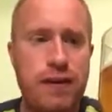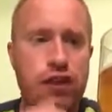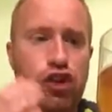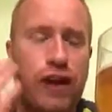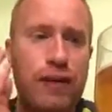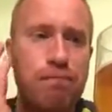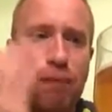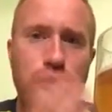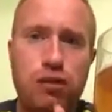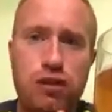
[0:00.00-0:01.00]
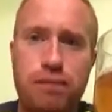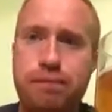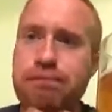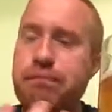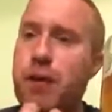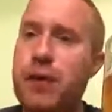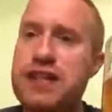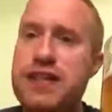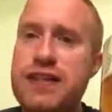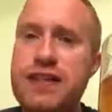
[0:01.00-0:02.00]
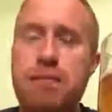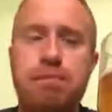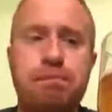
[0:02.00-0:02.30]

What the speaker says: You get malt, which is